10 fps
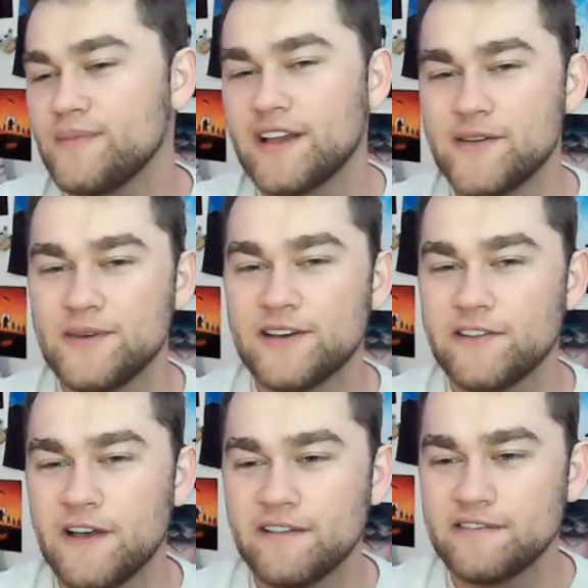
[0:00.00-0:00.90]
That gave me a good
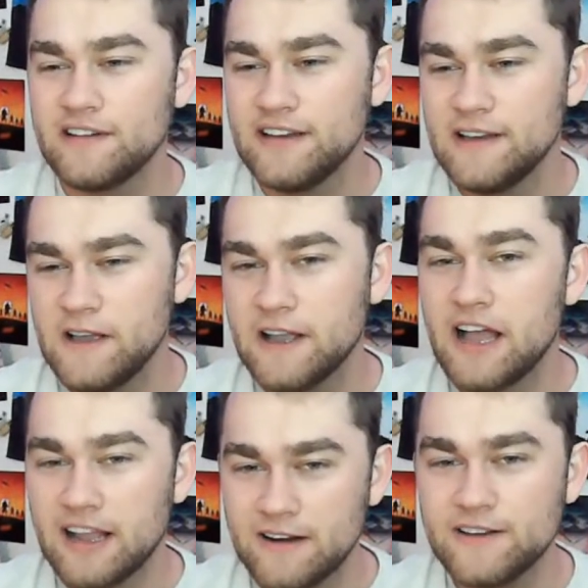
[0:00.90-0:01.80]
laugh. I
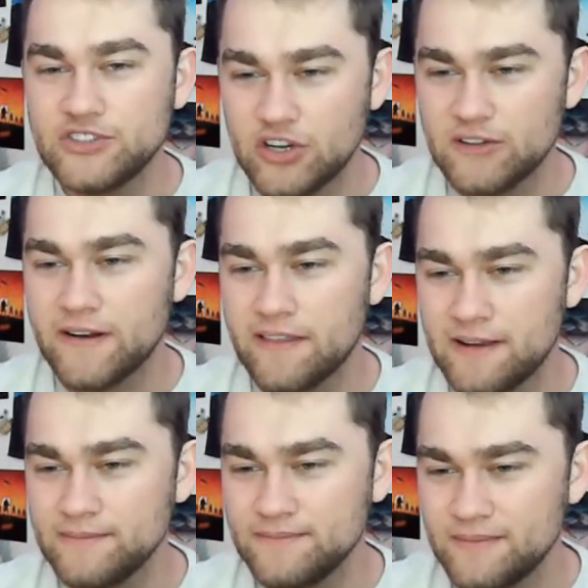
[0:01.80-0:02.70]
got a good chuckle out of that.